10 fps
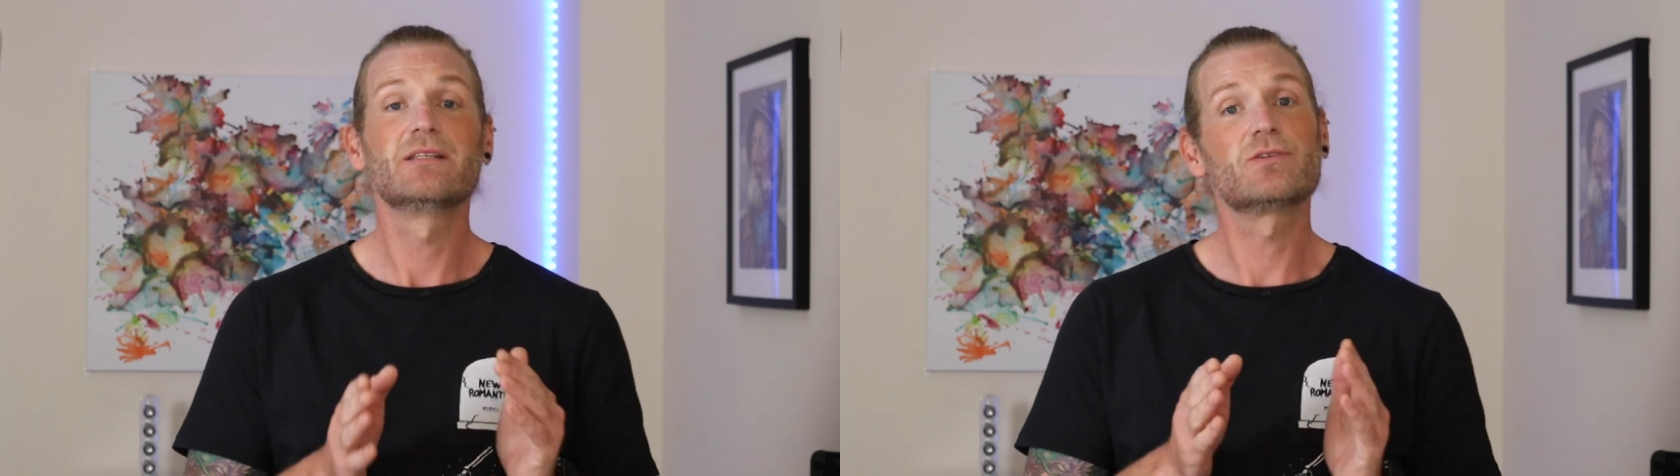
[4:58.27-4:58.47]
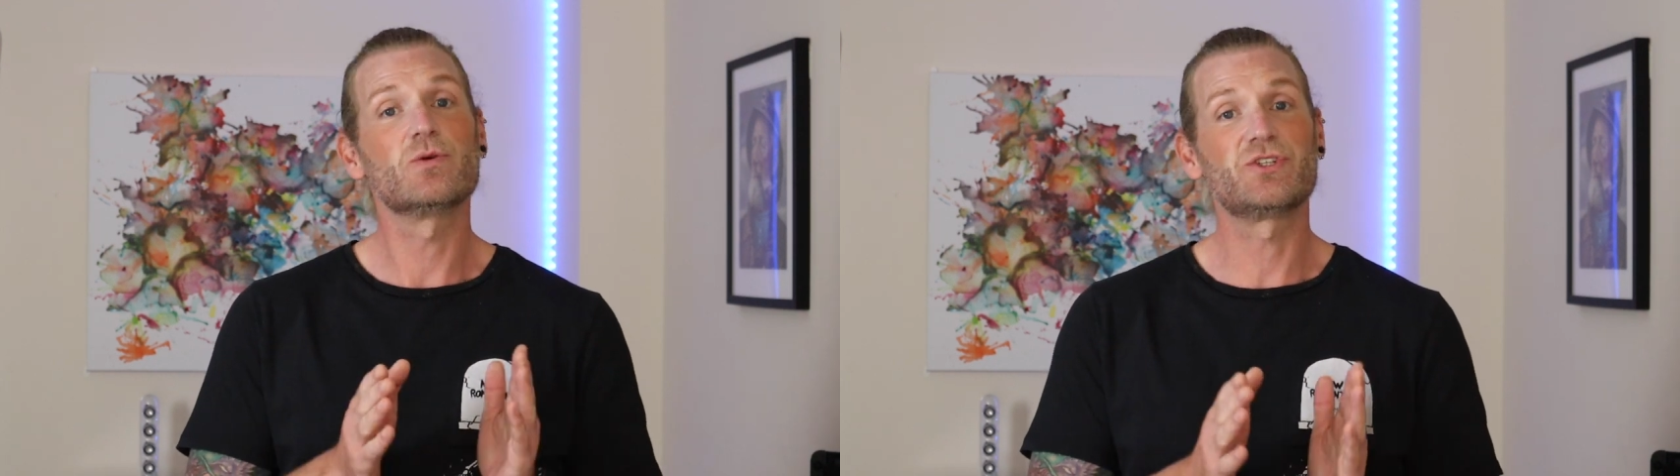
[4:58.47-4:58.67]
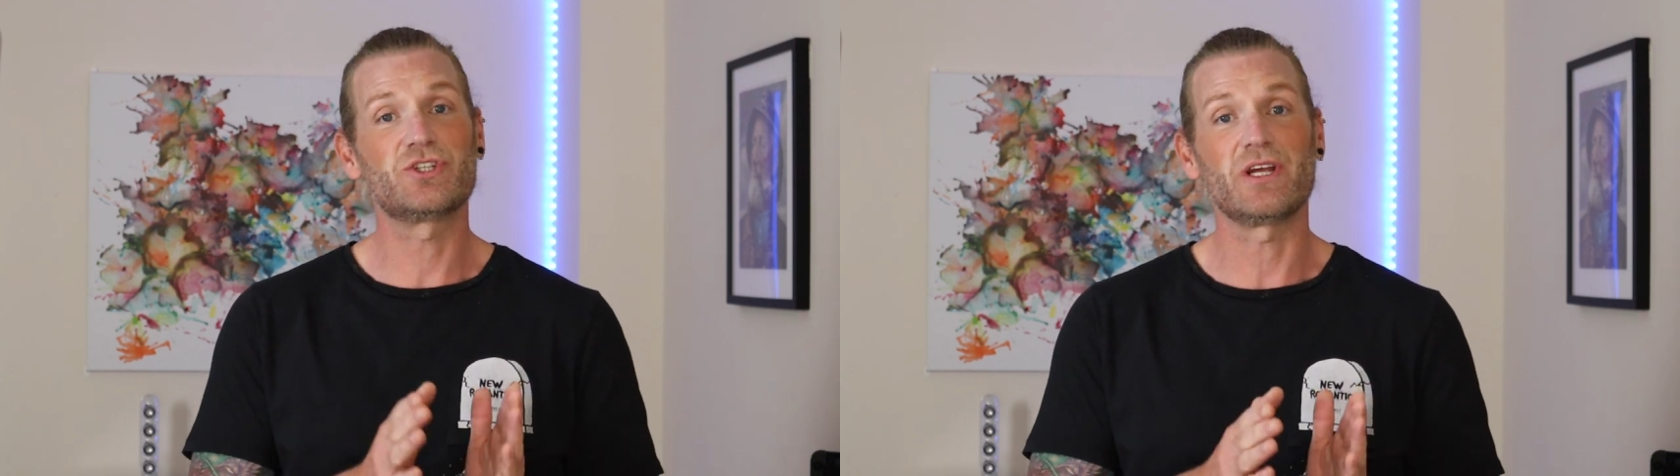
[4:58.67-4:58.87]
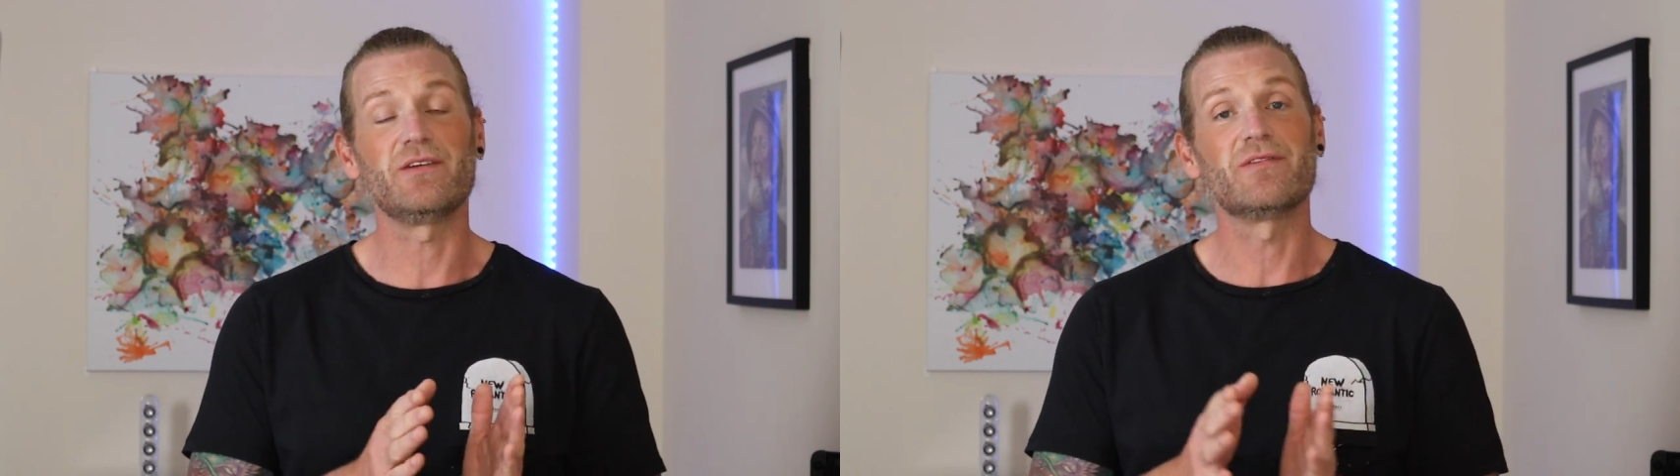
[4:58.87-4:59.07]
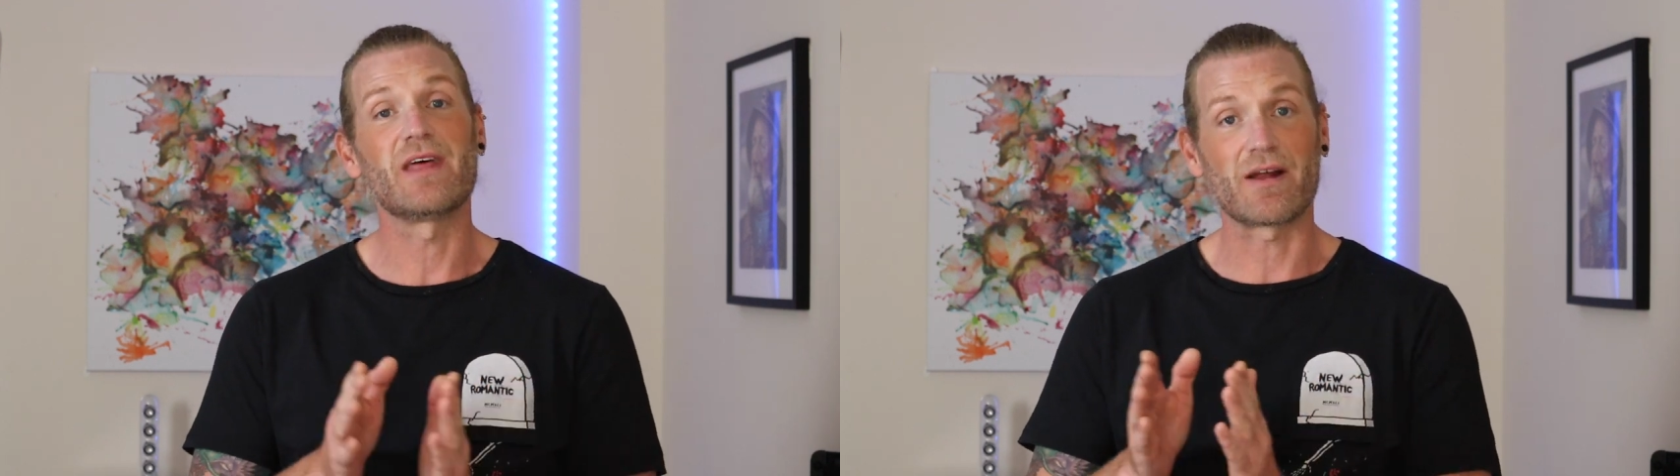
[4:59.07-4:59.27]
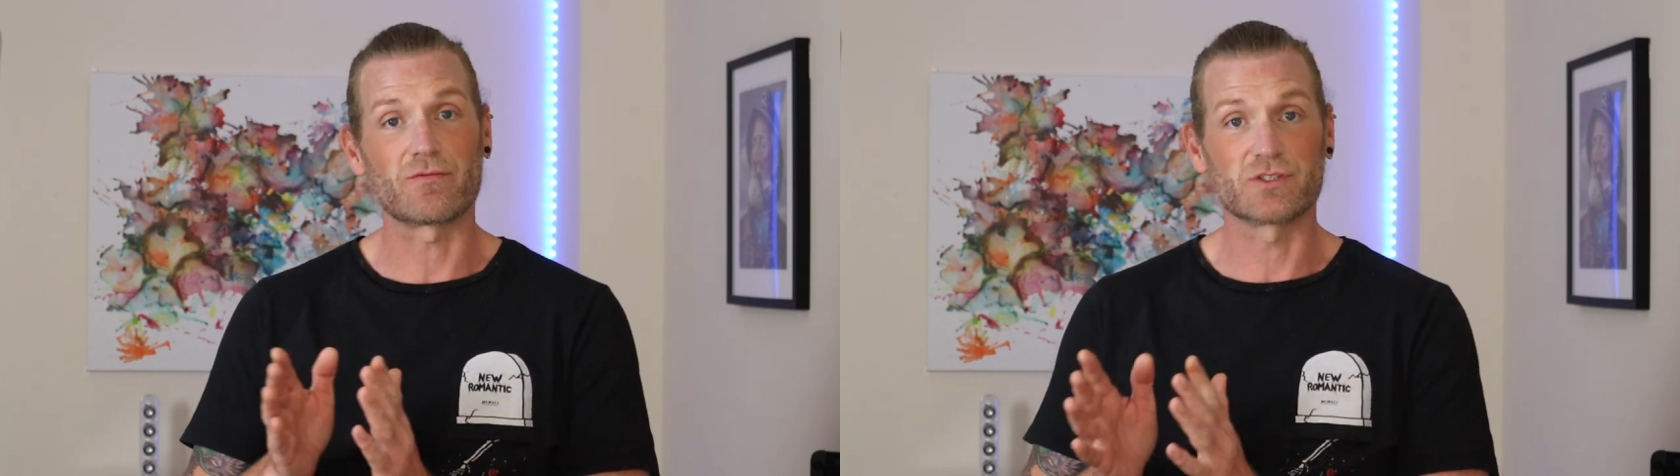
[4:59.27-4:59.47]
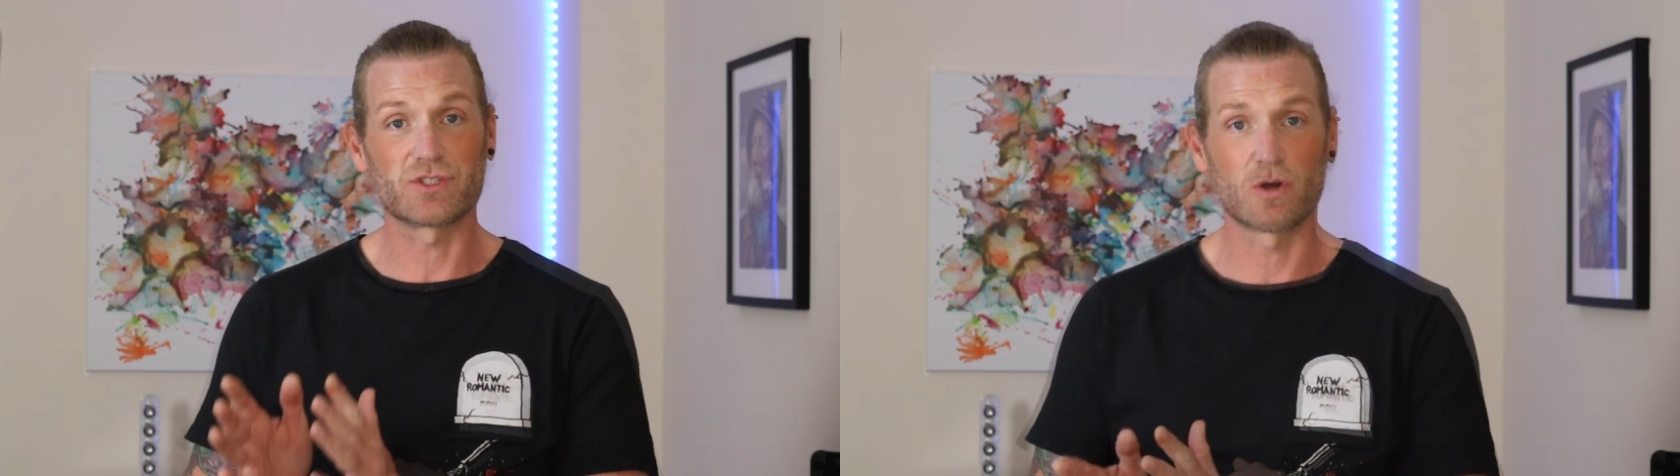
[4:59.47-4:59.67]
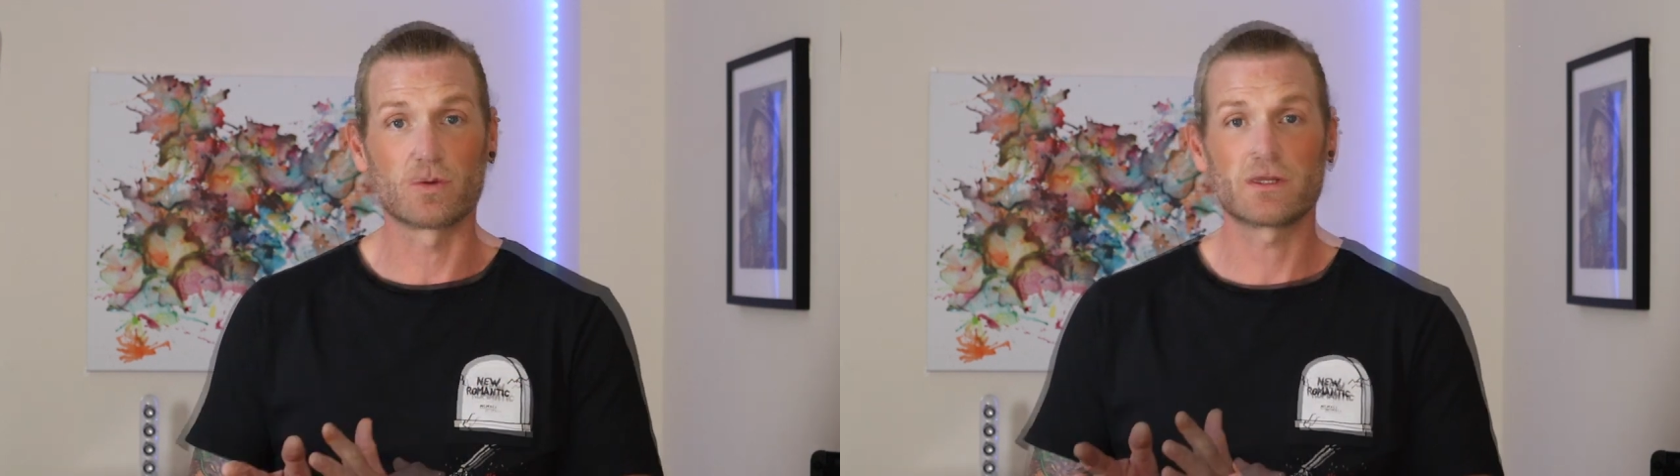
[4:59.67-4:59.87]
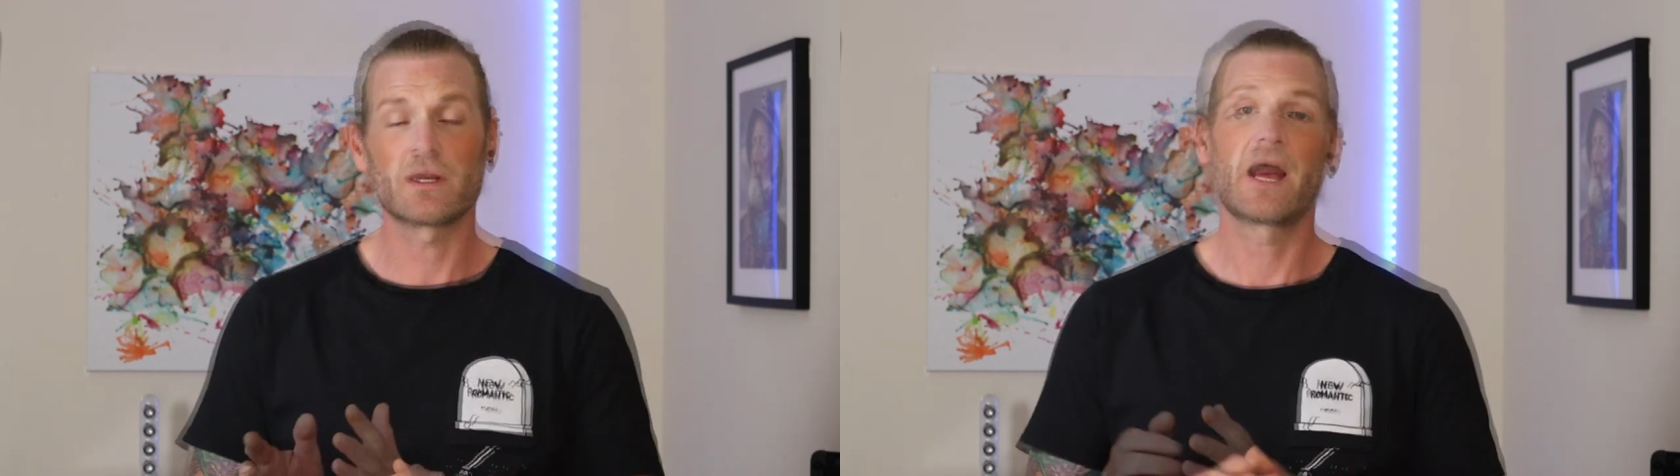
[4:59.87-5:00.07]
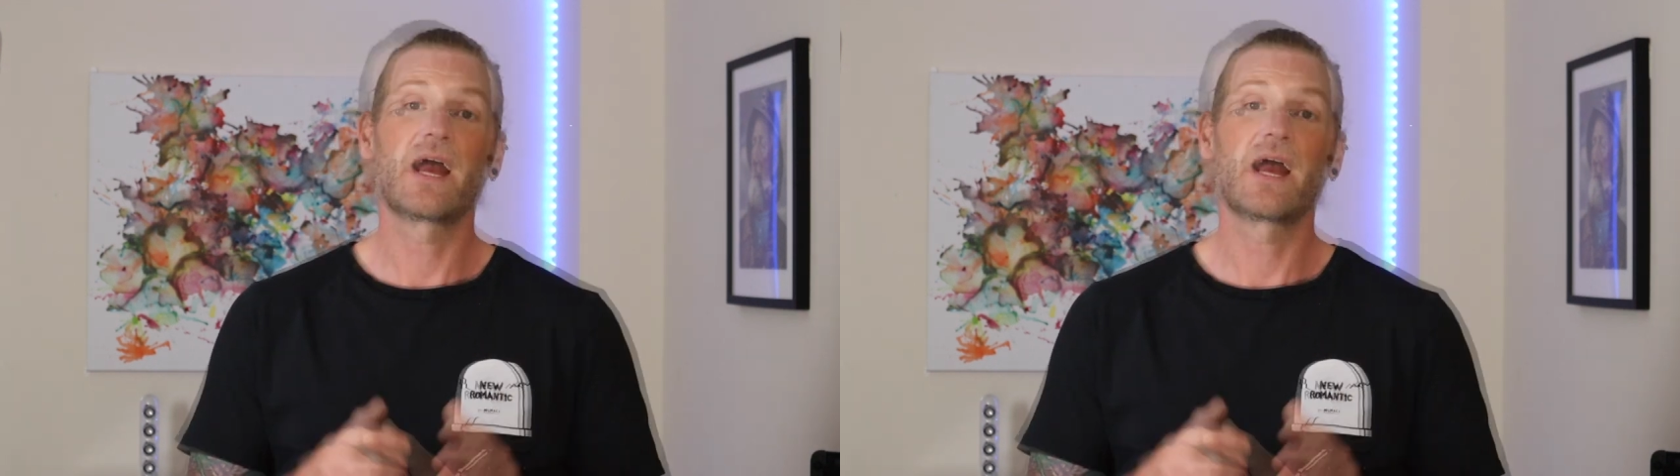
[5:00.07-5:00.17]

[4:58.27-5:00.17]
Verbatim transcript: to achieve that result.